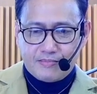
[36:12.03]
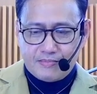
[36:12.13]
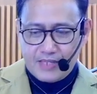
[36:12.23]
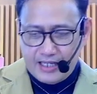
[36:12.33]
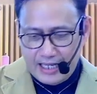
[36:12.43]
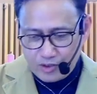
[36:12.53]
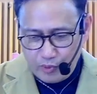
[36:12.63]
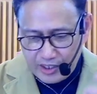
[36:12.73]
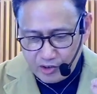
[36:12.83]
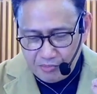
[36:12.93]
And that's
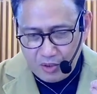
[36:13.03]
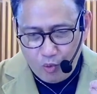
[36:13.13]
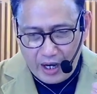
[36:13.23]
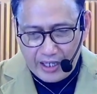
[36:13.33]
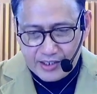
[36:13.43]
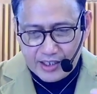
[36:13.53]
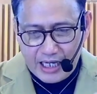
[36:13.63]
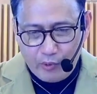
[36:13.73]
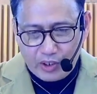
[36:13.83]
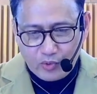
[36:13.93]
why to be wise in
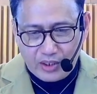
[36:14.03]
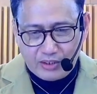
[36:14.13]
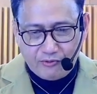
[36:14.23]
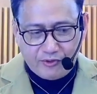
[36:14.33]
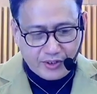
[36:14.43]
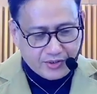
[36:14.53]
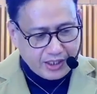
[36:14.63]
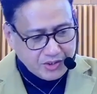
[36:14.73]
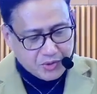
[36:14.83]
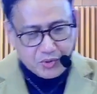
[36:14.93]
our 21st
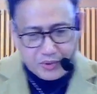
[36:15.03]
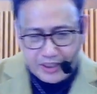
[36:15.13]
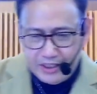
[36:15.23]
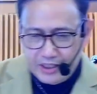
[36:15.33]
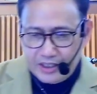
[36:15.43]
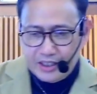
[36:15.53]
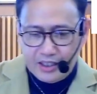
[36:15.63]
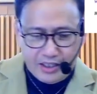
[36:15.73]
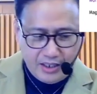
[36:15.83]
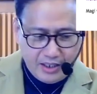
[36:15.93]
century,
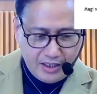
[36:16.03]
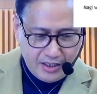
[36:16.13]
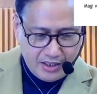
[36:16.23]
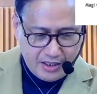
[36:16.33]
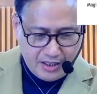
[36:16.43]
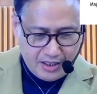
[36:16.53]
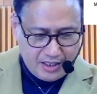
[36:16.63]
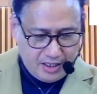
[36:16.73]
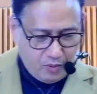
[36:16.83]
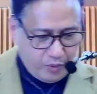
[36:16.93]

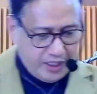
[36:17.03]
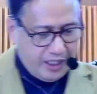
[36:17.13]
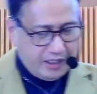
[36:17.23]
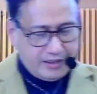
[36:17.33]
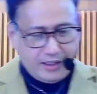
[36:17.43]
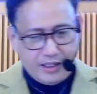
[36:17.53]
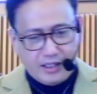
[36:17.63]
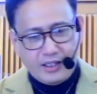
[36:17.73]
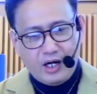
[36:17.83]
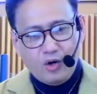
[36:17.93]
we need
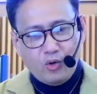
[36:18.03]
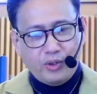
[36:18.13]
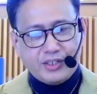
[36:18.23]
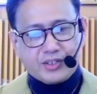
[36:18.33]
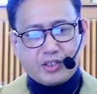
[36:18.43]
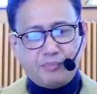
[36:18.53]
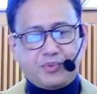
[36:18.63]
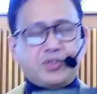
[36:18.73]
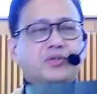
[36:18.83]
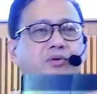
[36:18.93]
the Holy
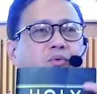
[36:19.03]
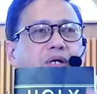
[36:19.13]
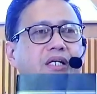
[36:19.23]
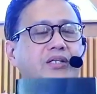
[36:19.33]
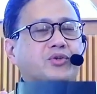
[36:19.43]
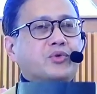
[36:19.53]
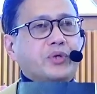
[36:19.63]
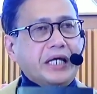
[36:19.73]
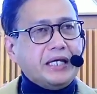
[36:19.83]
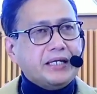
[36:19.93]
Scripture. We need to
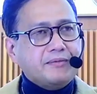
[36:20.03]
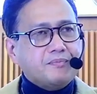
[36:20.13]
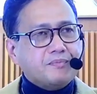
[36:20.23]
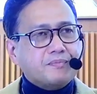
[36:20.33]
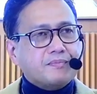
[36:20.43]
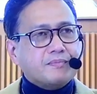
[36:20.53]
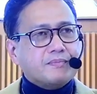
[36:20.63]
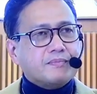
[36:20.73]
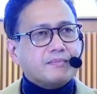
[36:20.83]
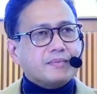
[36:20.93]
read it,
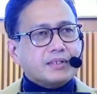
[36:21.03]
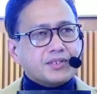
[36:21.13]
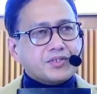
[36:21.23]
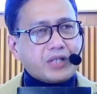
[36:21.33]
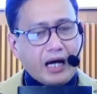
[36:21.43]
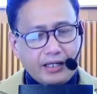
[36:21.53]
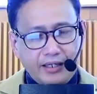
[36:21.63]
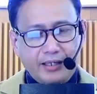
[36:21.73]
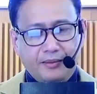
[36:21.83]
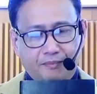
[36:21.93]
study
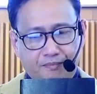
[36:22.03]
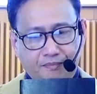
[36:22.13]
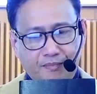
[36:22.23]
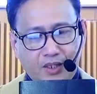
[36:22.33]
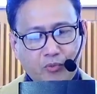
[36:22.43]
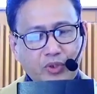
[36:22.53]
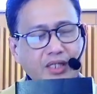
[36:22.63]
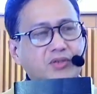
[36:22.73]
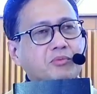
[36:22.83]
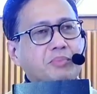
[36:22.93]
it, we
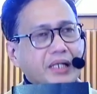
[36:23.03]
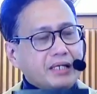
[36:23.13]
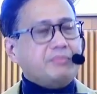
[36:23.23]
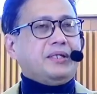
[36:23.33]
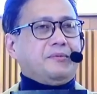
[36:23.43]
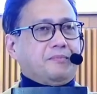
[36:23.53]
need to believe it.